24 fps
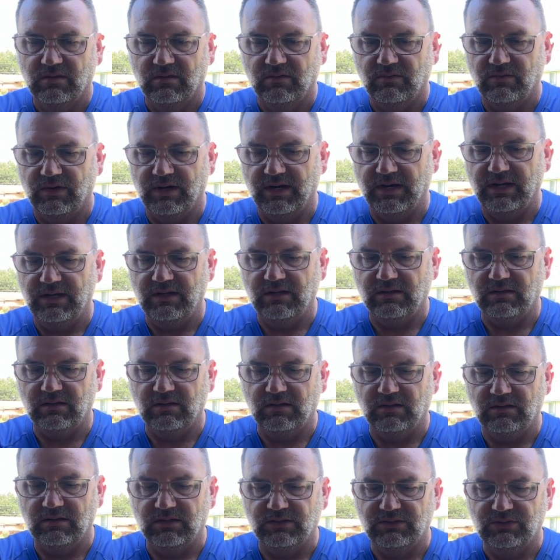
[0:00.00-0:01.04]
right,
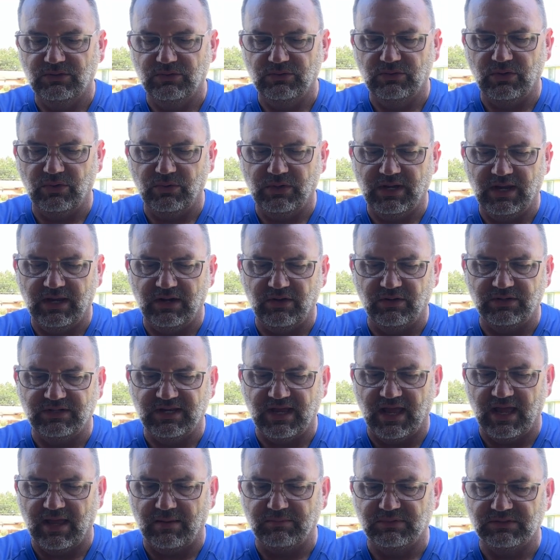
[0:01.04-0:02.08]
the 2 locator
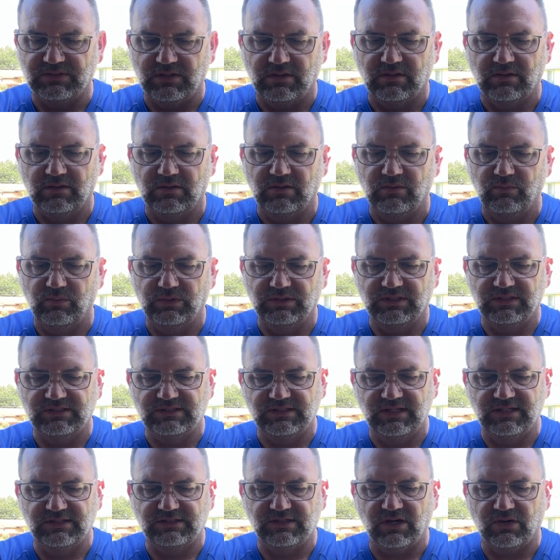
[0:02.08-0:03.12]
tabs with the
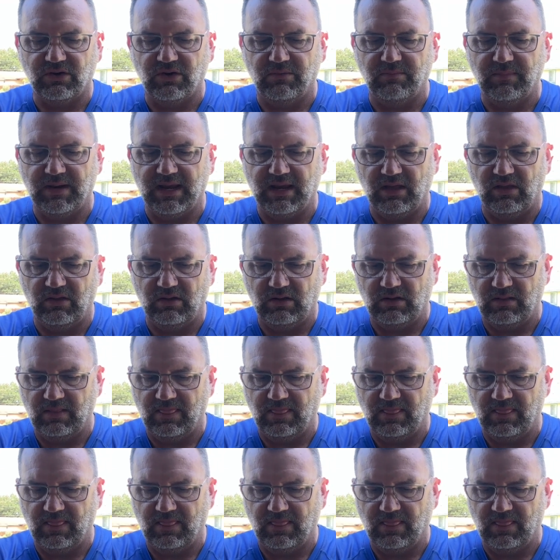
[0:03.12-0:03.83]
SeaSucker mount,